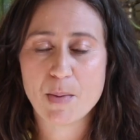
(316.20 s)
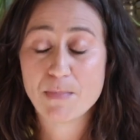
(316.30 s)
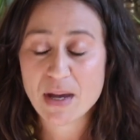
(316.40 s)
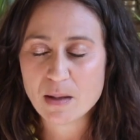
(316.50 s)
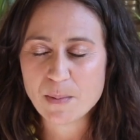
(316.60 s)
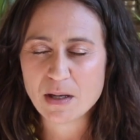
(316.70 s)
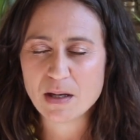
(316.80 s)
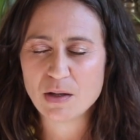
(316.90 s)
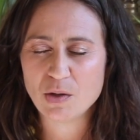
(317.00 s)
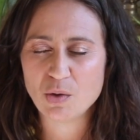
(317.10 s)
Maybe
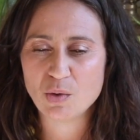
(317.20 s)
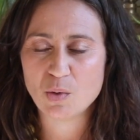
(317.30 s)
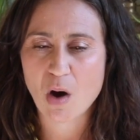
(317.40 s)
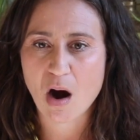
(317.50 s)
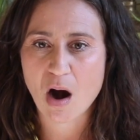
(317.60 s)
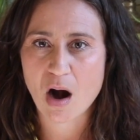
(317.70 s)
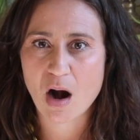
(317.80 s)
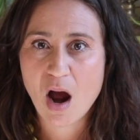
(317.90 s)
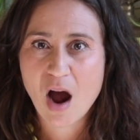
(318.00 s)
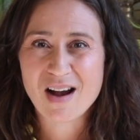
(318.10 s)
you
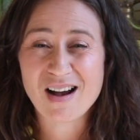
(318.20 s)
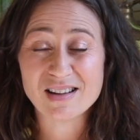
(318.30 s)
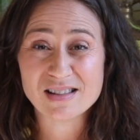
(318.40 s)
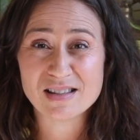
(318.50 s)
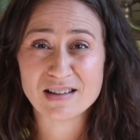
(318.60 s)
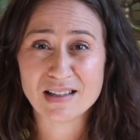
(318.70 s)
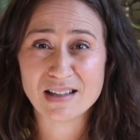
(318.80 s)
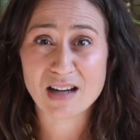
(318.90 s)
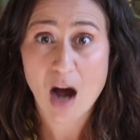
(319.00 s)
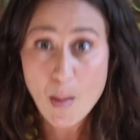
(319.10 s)
are
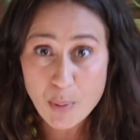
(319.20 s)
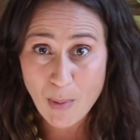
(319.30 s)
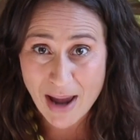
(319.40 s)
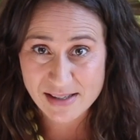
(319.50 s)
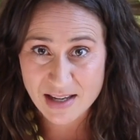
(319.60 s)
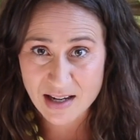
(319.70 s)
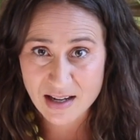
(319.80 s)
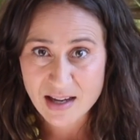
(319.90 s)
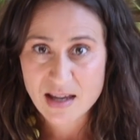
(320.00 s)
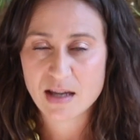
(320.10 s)
constantly compromising
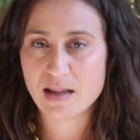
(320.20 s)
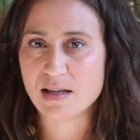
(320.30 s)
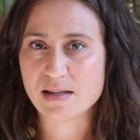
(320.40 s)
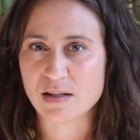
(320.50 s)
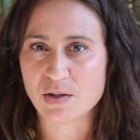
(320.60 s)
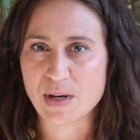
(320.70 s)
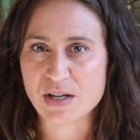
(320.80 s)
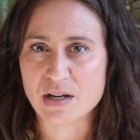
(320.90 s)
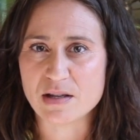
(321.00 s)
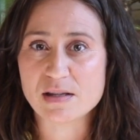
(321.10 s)
in these
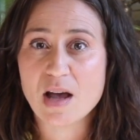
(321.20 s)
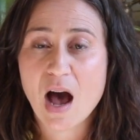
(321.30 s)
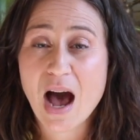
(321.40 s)
situations.